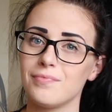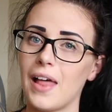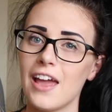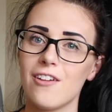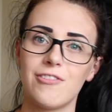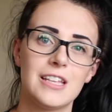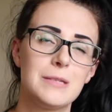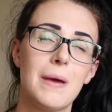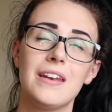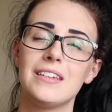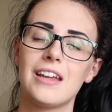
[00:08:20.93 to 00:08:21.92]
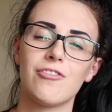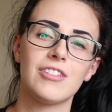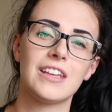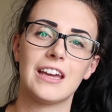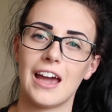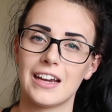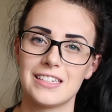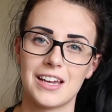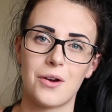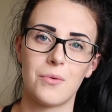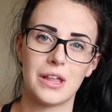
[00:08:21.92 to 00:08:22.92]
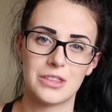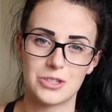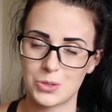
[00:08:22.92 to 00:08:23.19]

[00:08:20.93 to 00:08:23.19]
Life has been definitely hectic with